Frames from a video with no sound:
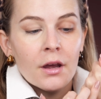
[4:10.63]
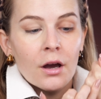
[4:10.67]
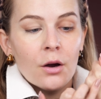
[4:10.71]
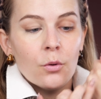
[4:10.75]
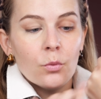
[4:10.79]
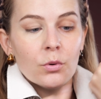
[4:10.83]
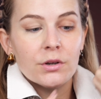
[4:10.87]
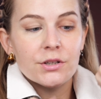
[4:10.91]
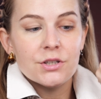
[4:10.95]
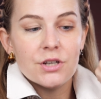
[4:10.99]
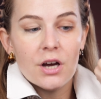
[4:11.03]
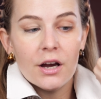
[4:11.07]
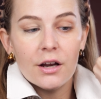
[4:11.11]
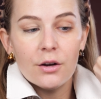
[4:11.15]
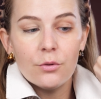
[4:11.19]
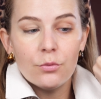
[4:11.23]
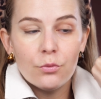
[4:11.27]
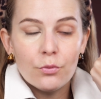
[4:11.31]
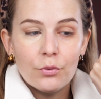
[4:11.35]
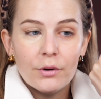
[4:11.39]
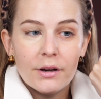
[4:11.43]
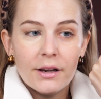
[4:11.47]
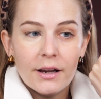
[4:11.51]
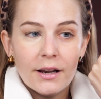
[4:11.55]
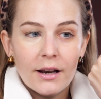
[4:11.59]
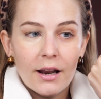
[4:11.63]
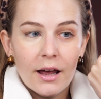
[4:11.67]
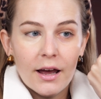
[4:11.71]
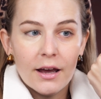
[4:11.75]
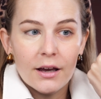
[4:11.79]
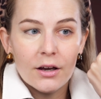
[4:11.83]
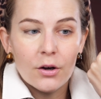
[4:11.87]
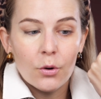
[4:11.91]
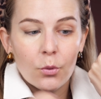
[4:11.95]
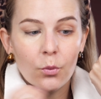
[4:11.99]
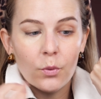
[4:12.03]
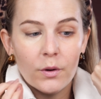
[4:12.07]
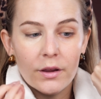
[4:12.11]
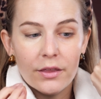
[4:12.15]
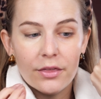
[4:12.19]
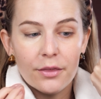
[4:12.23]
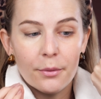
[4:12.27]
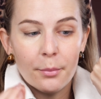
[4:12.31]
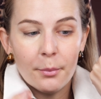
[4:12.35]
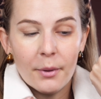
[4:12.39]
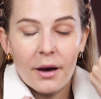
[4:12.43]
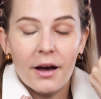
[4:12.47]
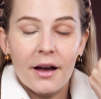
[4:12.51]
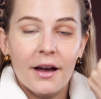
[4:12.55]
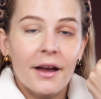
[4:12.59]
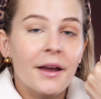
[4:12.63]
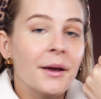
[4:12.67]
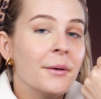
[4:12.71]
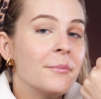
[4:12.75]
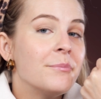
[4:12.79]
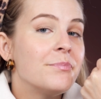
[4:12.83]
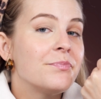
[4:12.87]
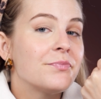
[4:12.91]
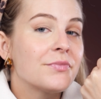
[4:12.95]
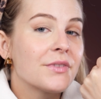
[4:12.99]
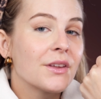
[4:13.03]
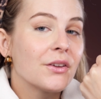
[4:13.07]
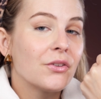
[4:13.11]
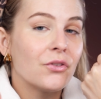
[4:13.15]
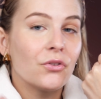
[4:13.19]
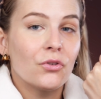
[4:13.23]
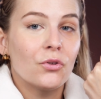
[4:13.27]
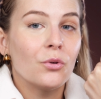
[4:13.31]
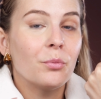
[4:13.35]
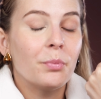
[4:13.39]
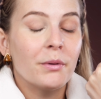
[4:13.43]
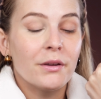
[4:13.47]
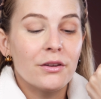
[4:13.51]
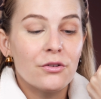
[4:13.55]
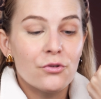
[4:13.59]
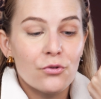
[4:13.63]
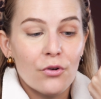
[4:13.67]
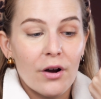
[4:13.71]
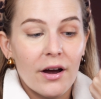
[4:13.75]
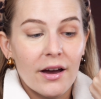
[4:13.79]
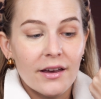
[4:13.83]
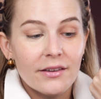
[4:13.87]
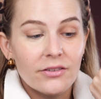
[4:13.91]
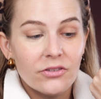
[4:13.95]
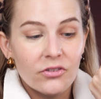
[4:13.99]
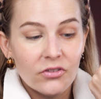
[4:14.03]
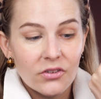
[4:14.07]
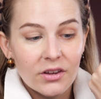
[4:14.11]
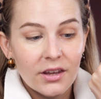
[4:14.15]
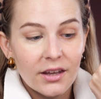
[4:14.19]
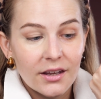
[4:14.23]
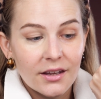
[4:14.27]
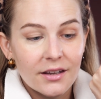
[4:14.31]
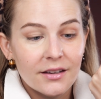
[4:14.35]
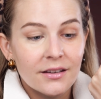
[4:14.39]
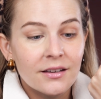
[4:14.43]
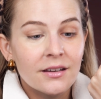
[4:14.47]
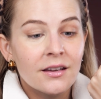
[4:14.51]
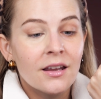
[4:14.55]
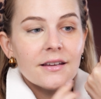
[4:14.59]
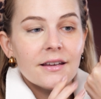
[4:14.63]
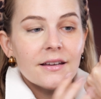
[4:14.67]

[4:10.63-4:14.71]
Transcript: which I really like with my super dry skin.